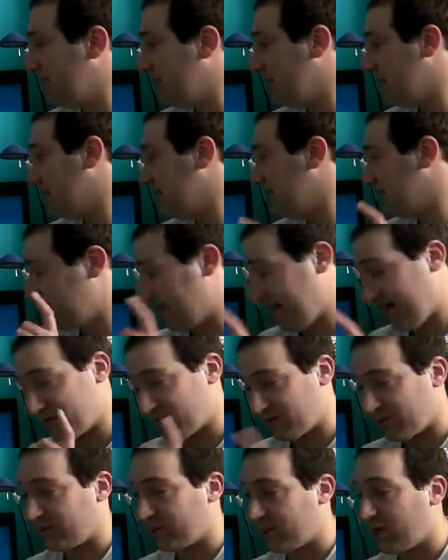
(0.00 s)
See,
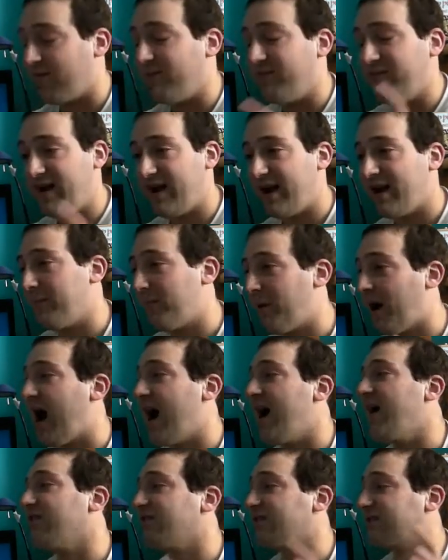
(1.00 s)
that's where you're wrong.
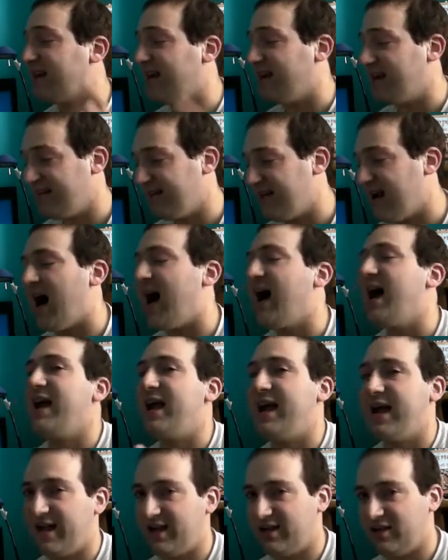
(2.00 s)
Vampires cannot
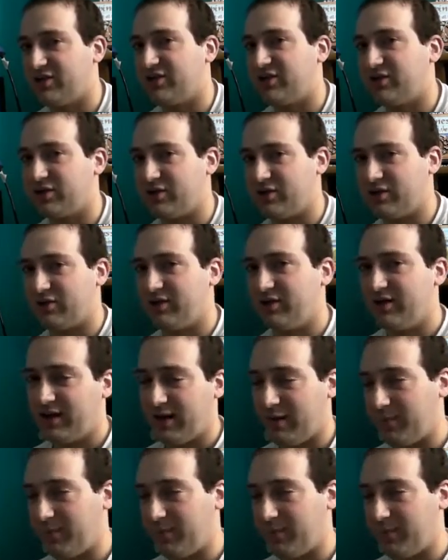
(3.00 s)
enter